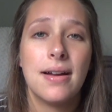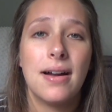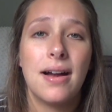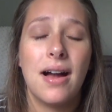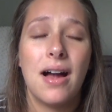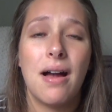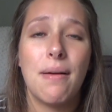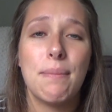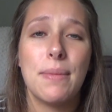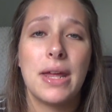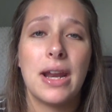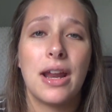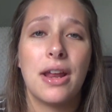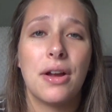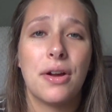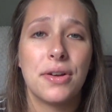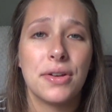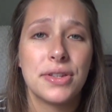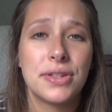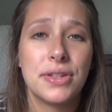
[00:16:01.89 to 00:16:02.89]
And I
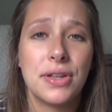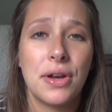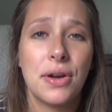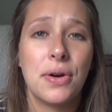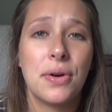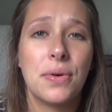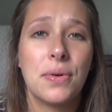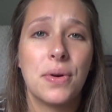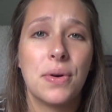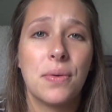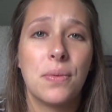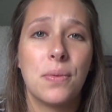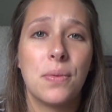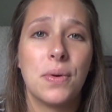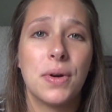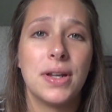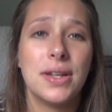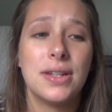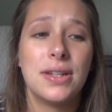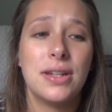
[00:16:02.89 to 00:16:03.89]
also
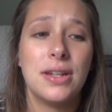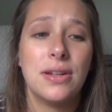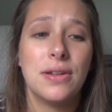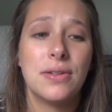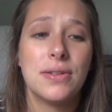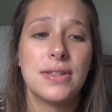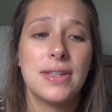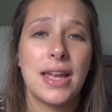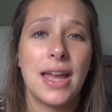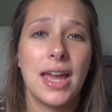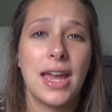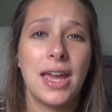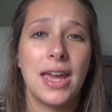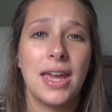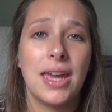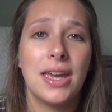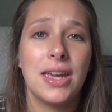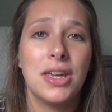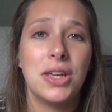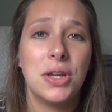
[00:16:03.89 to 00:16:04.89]
want to
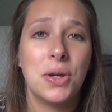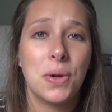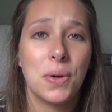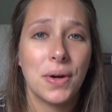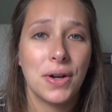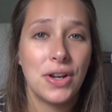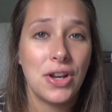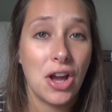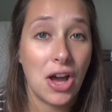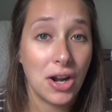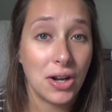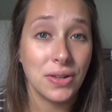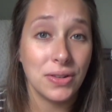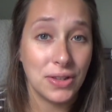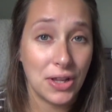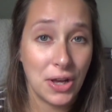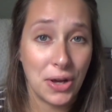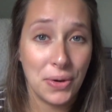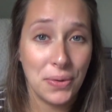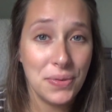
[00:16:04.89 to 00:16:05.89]
say you're not
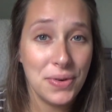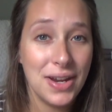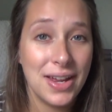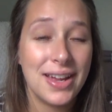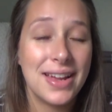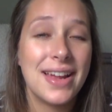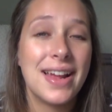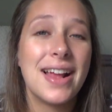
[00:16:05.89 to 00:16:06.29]
alone.